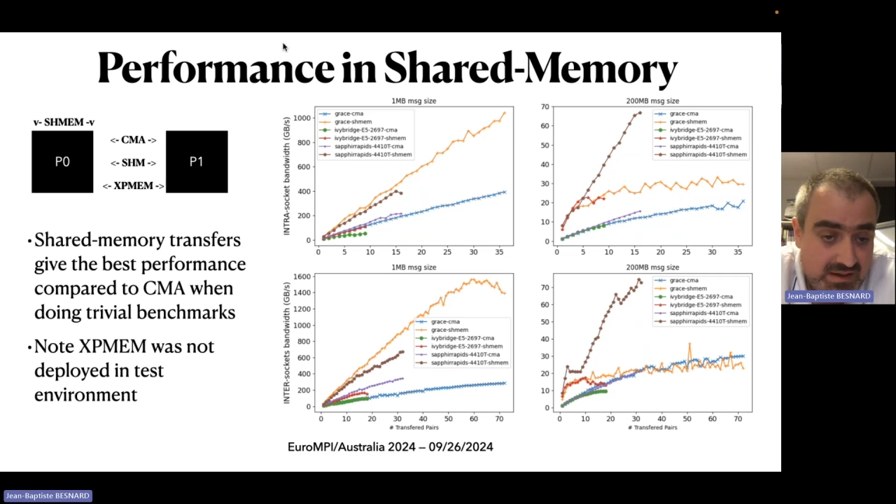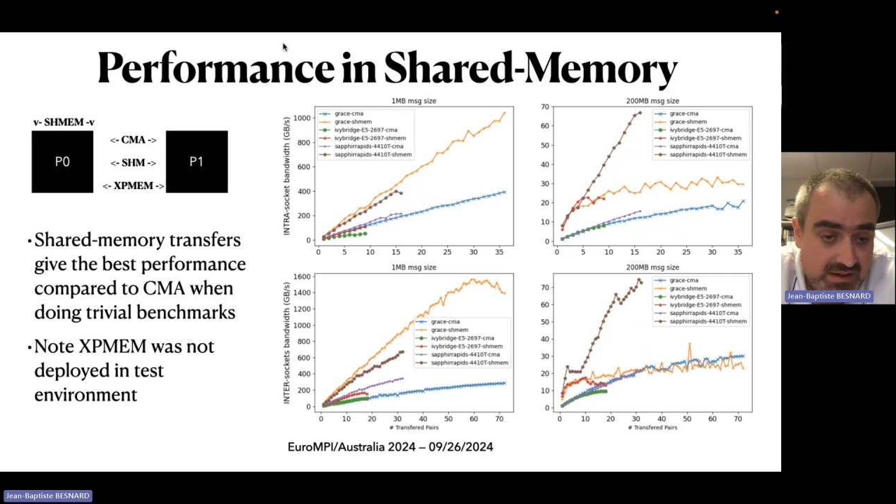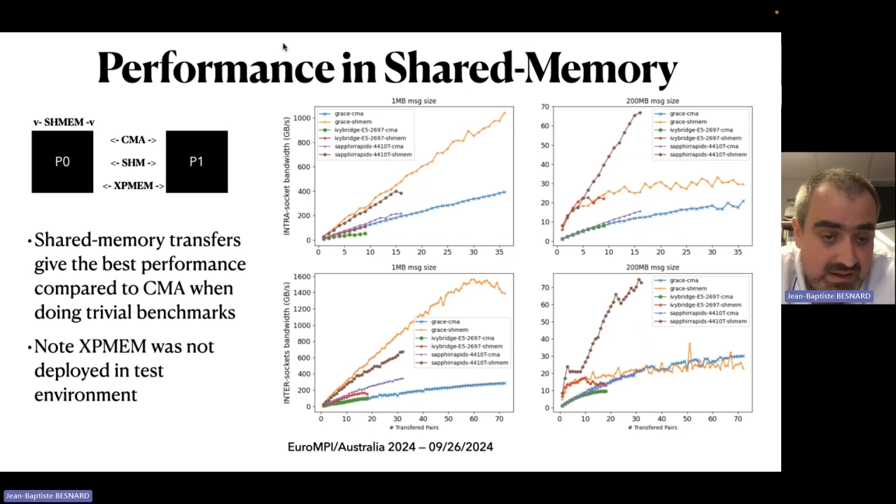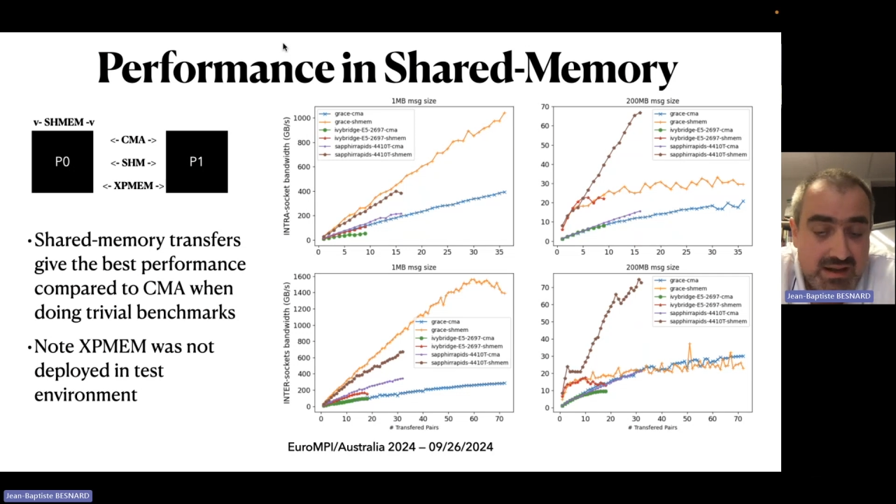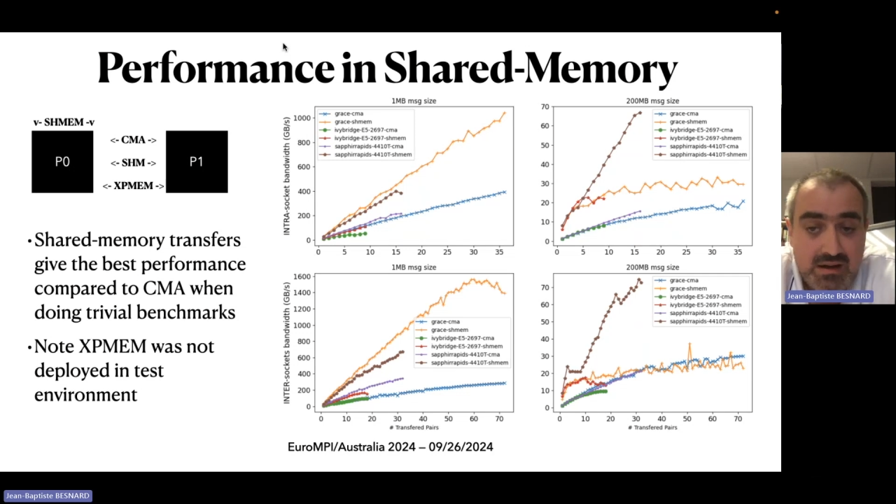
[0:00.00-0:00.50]

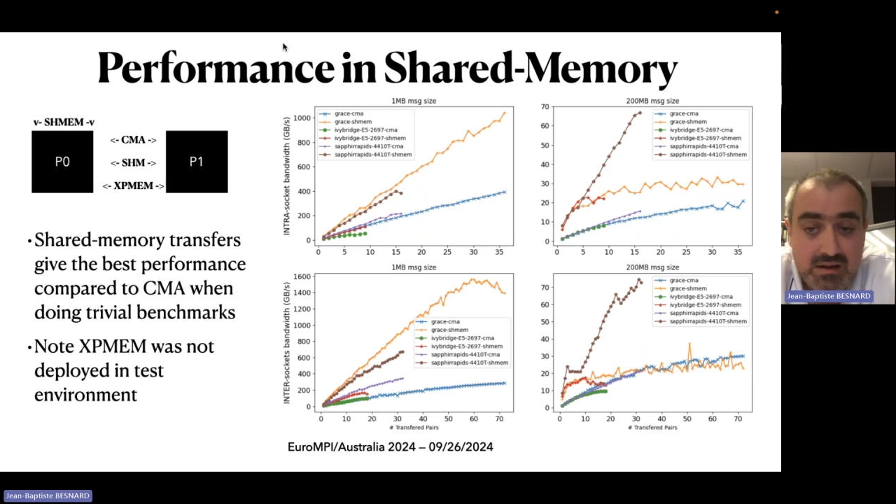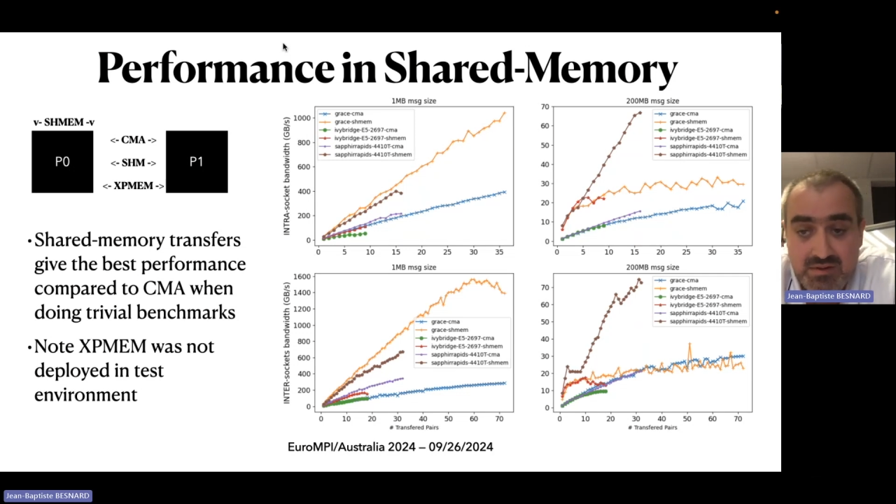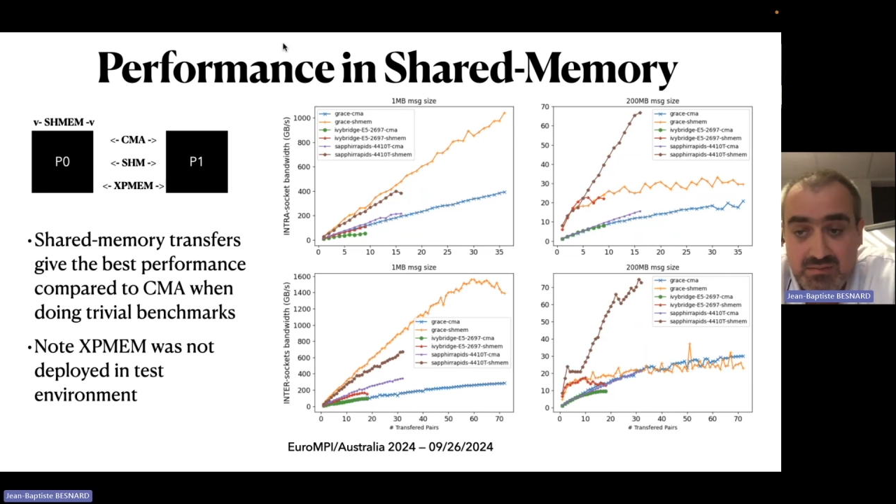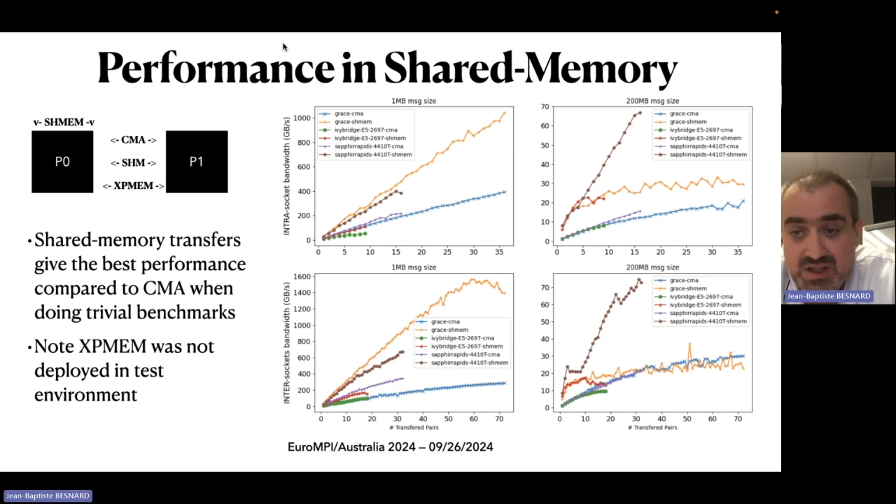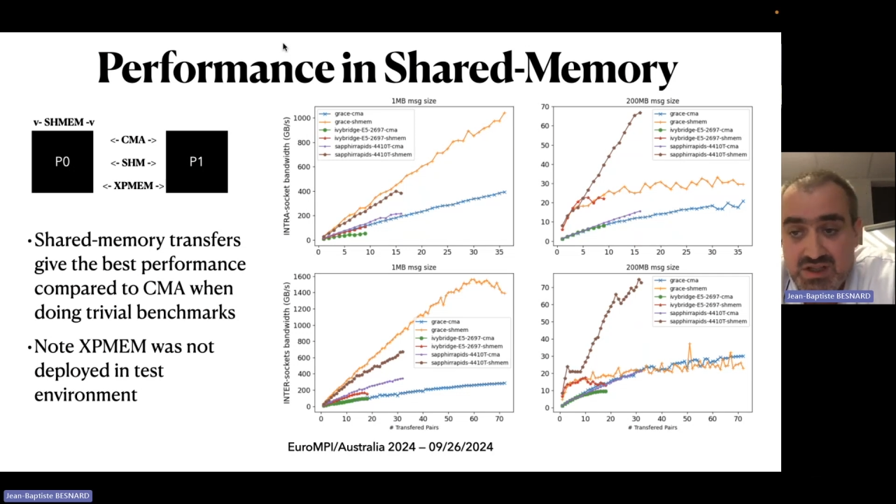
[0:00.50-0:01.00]
in the
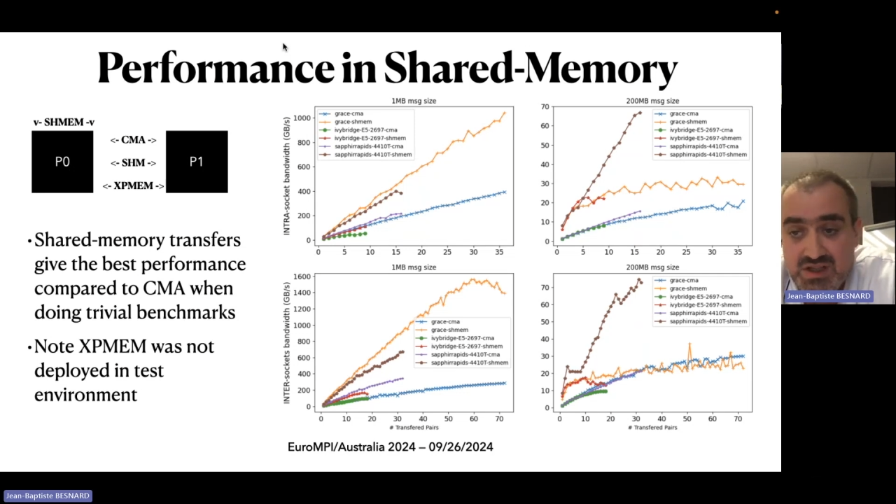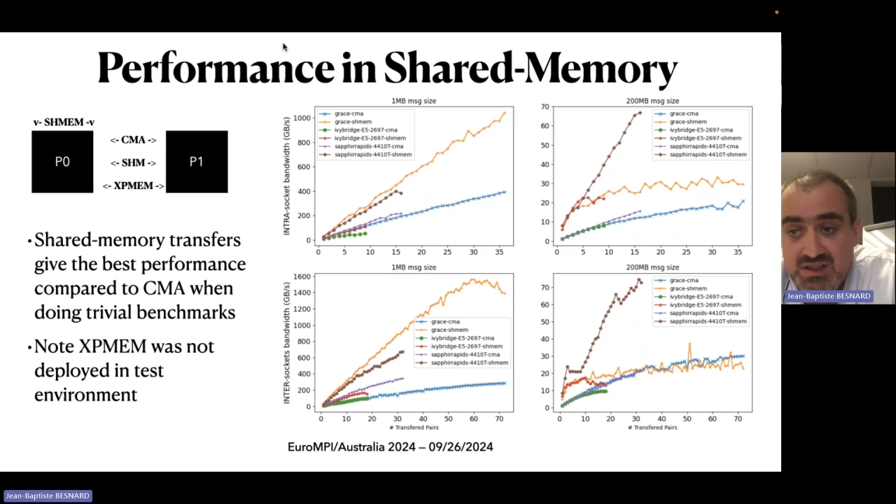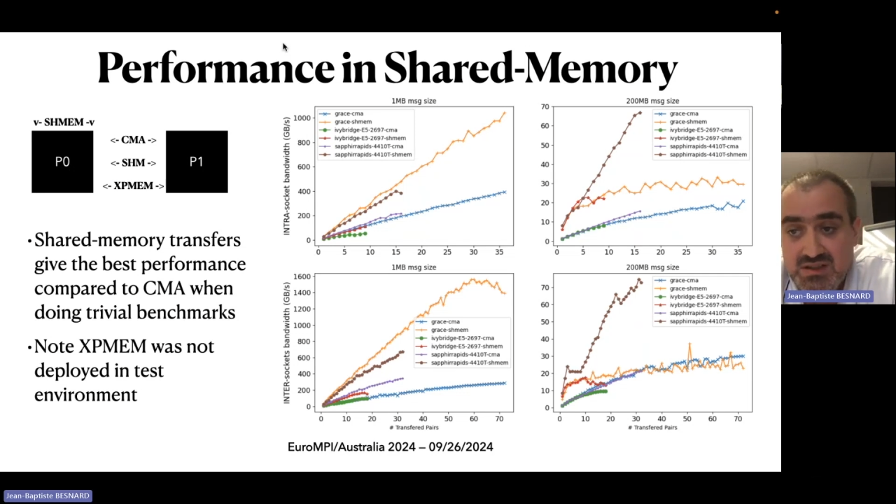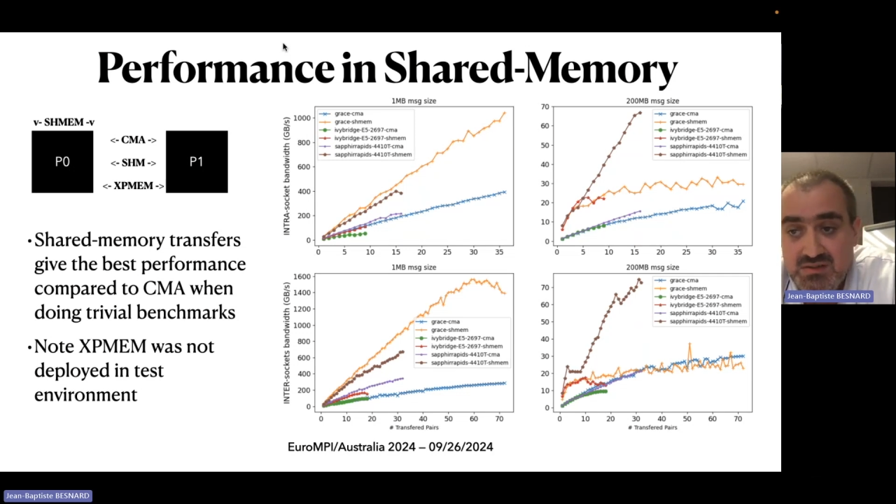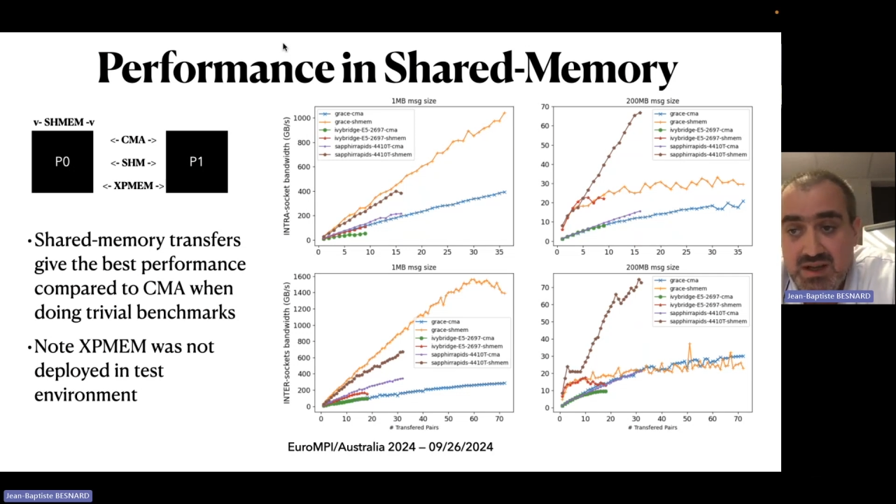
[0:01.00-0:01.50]
kernel of the
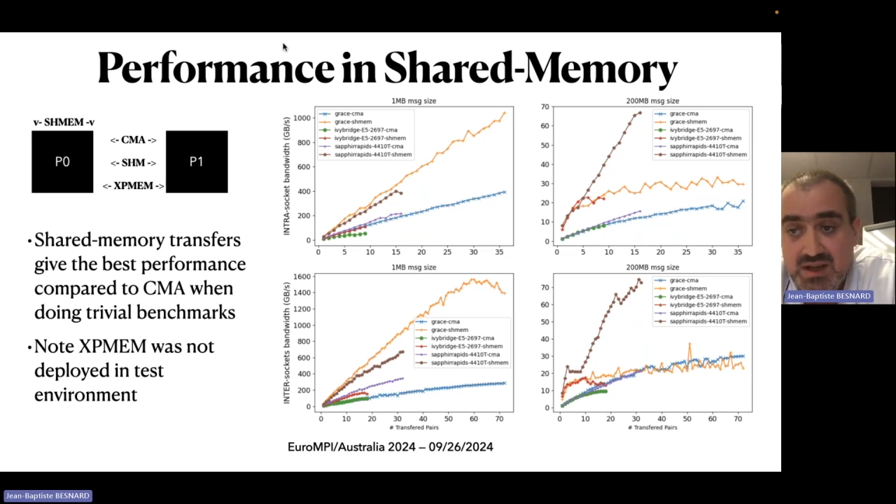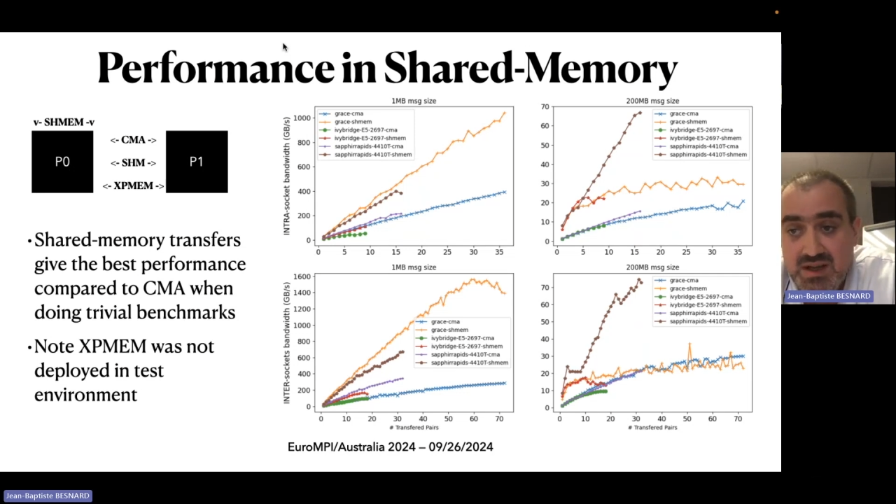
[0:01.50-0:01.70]
machines